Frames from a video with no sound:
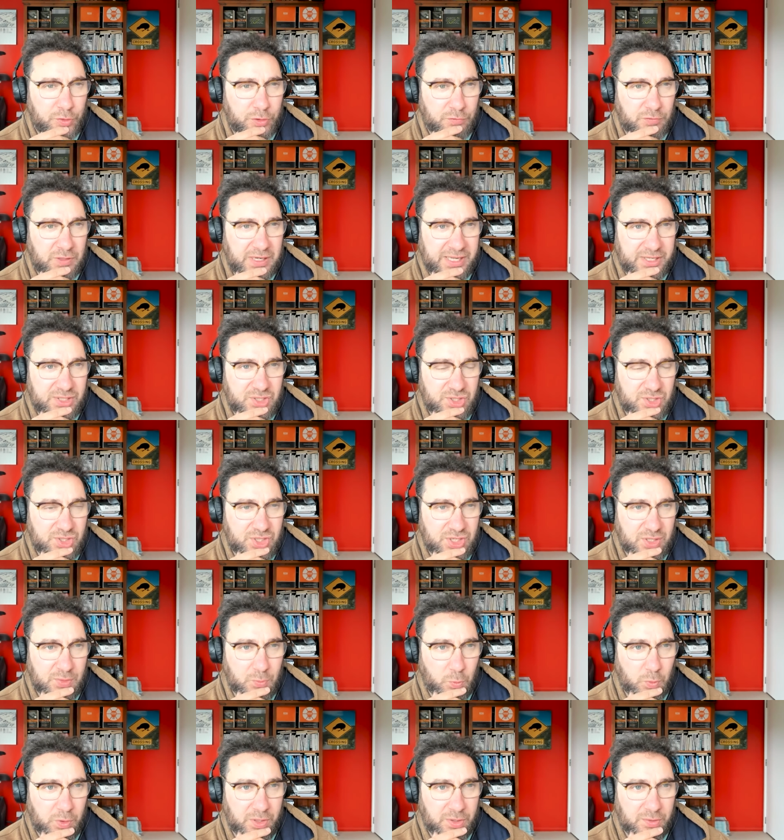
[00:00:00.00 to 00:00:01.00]
and a
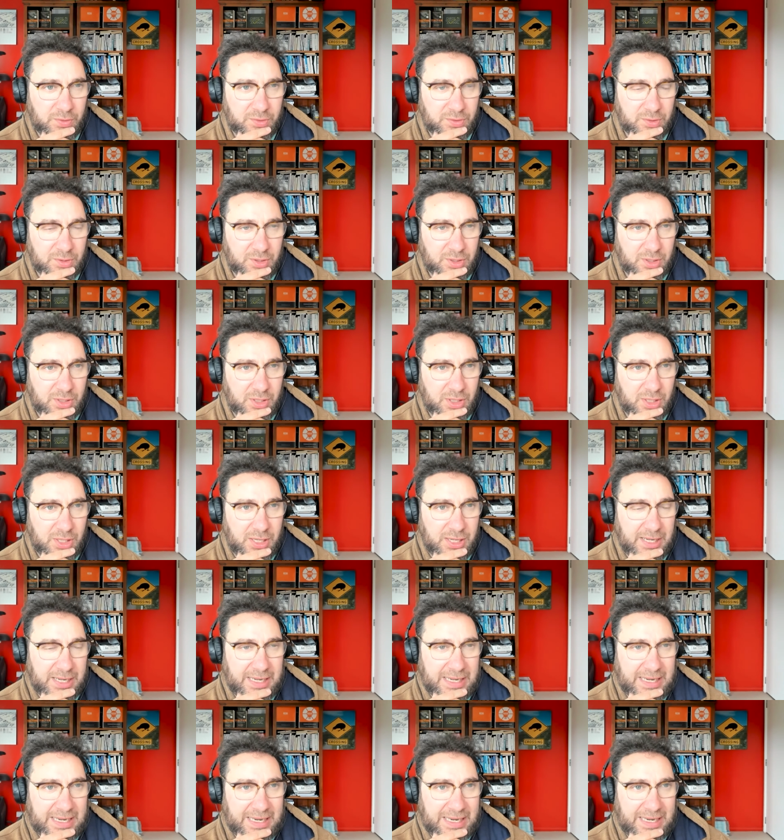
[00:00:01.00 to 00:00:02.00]
relationship with,
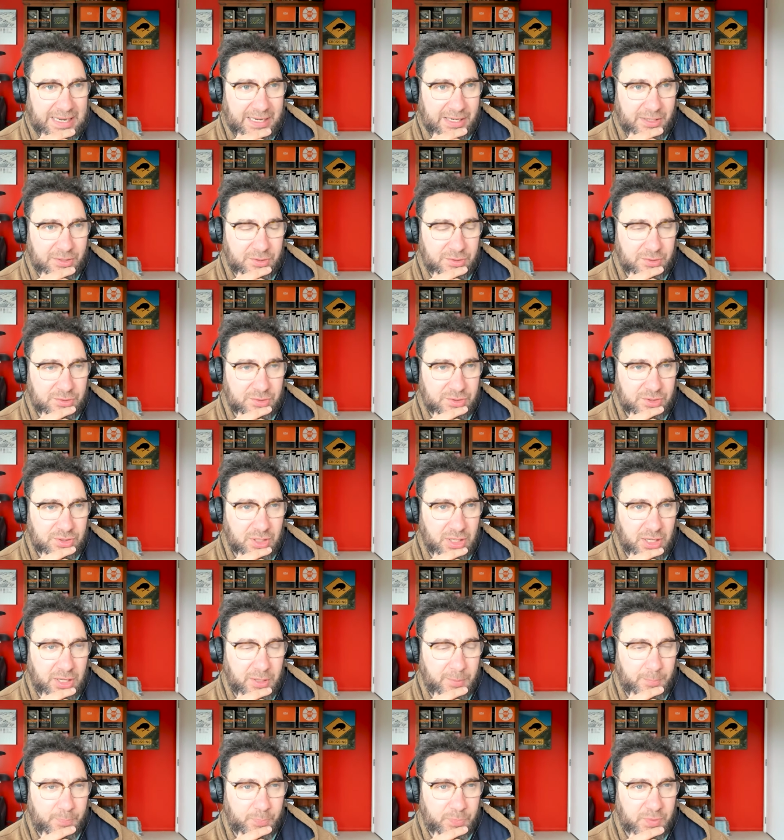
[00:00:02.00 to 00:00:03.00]
and
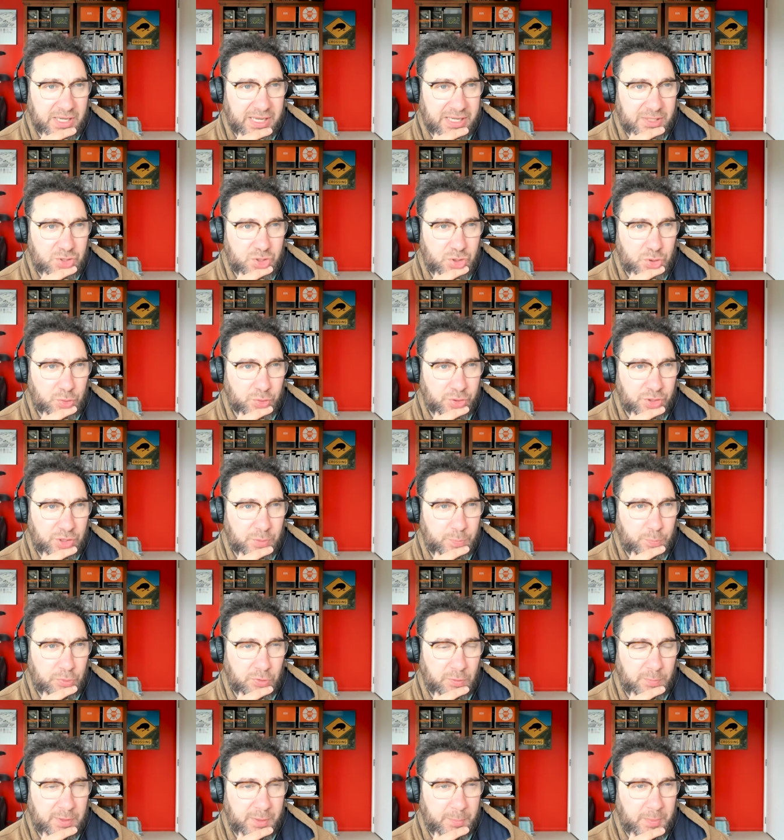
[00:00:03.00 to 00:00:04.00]
ensure that you're
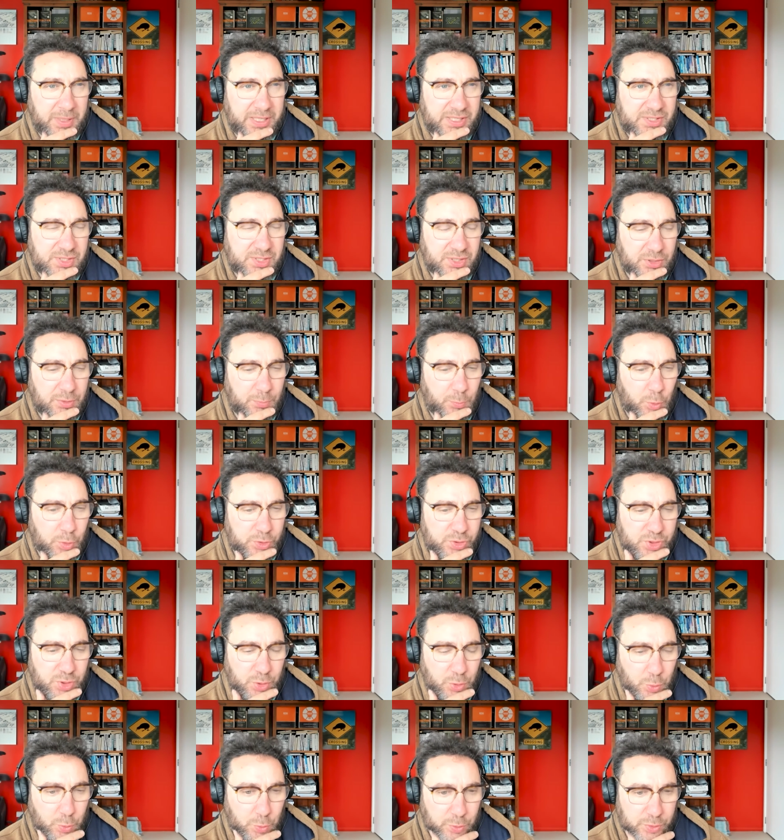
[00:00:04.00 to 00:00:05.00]
probably meeting them once
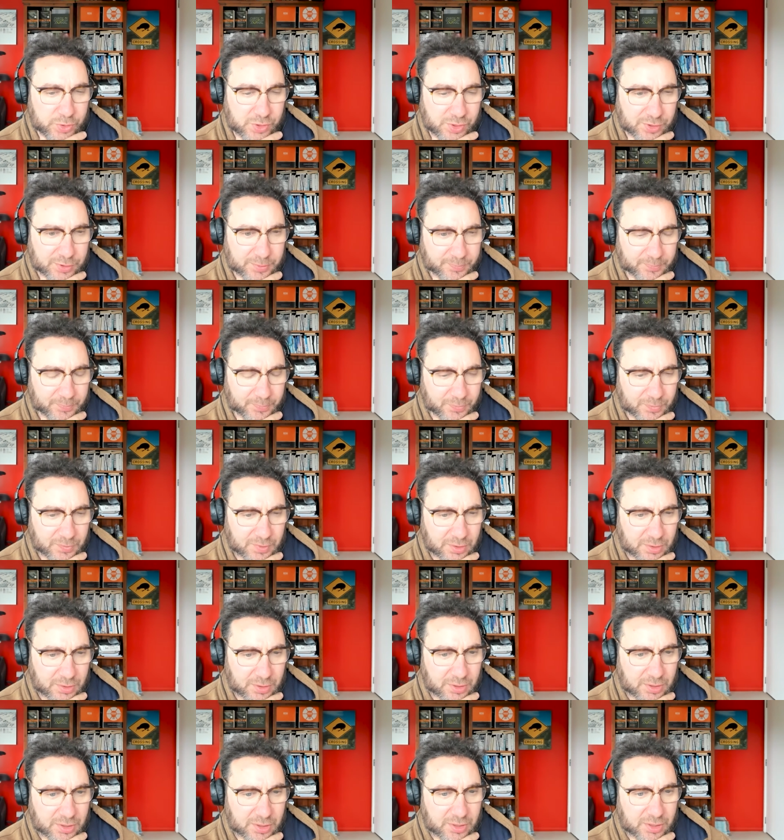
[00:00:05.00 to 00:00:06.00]
a quarter,
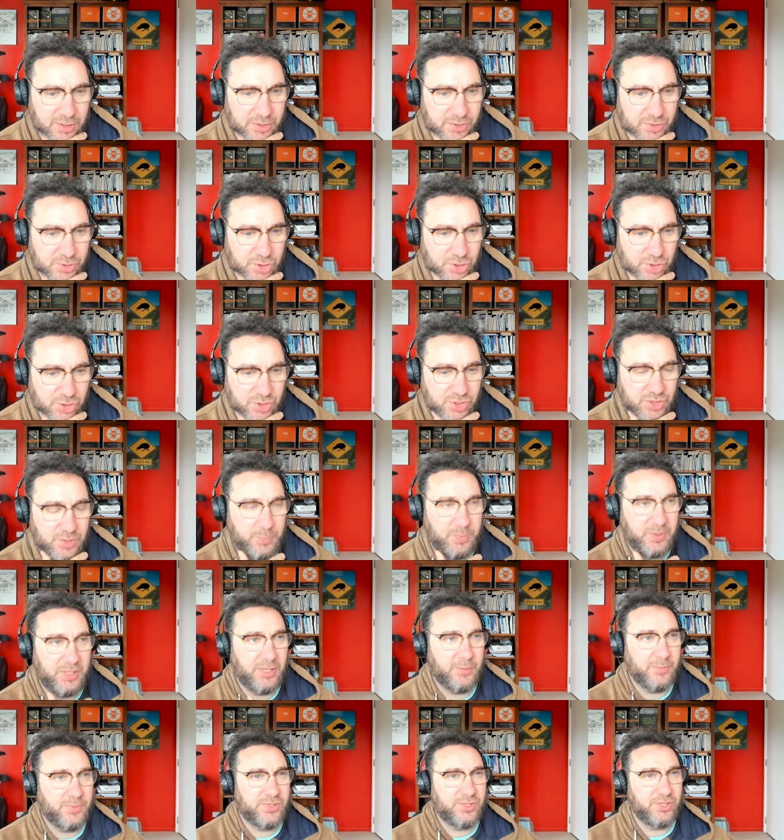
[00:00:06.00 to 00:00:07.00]
just to be
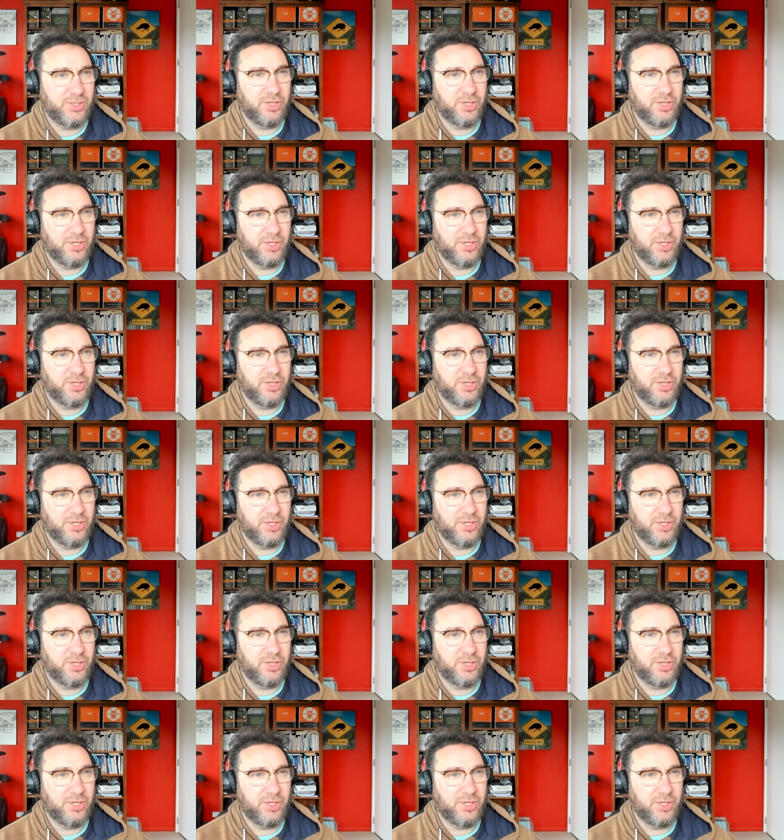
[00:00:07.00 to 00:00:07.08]
able to